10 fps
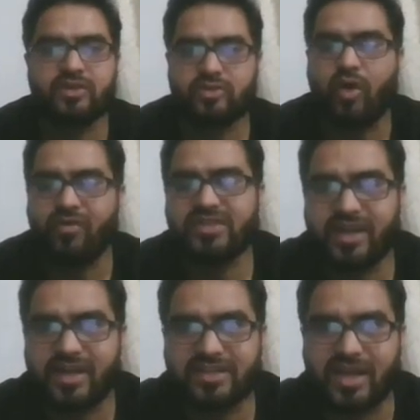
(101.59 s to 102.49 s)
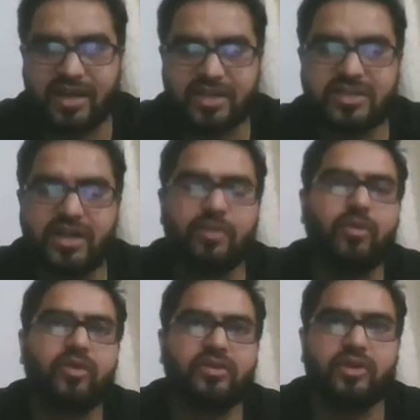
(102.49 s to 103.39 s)
so obviously it is contingent
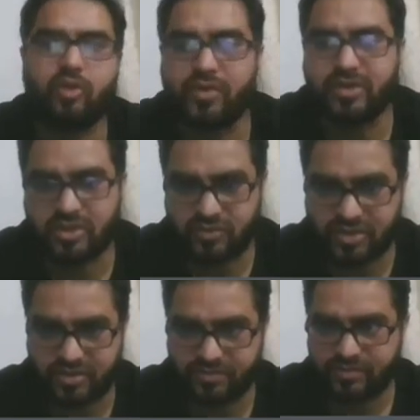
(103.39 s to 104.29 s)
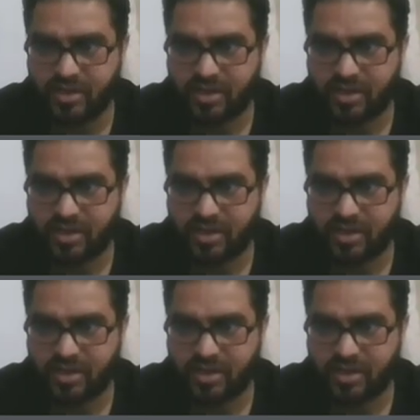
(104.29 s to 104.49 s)
upon covid situation